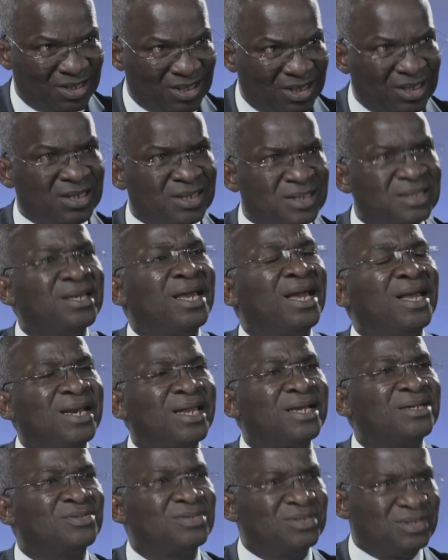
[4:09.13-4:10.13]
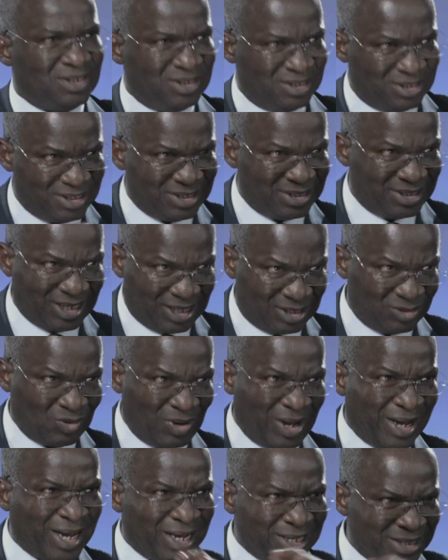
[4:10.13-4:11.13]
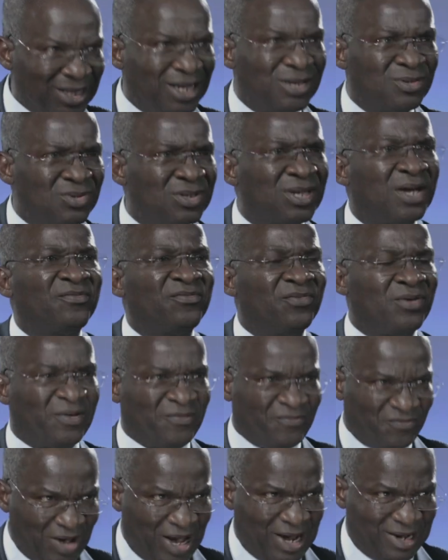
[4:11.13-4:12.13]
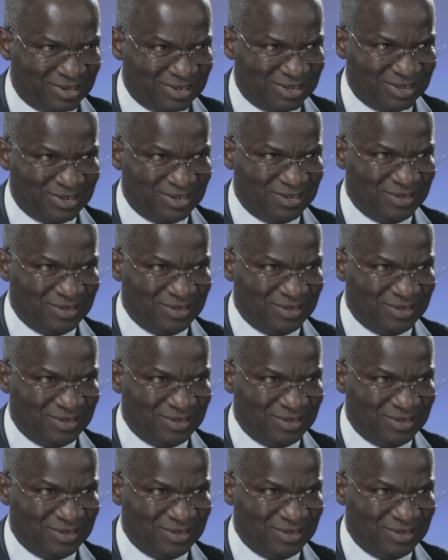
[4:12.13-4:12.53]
in their electricity sector. I can tell you that for a fact.